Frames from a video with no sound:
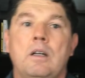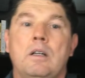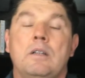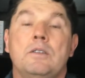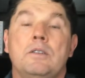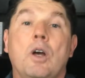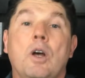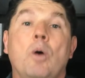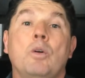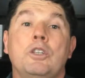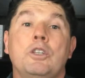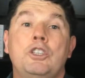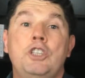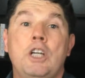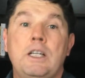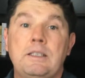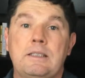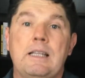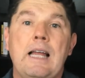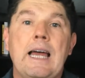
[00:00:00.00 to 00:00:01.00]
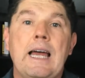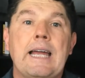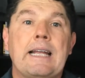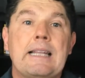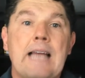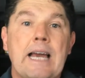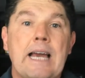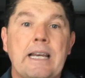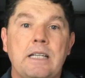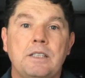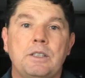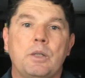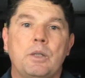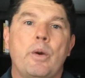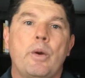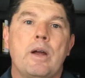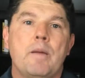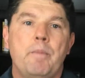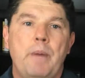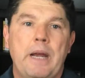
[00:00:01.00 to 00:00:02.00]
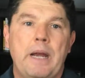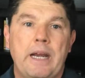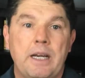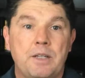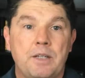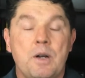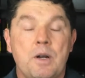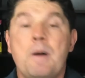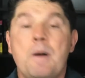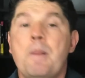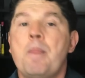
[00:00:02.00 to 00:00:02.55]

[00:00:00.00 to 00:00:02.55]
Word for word: So, just like that Instagram page,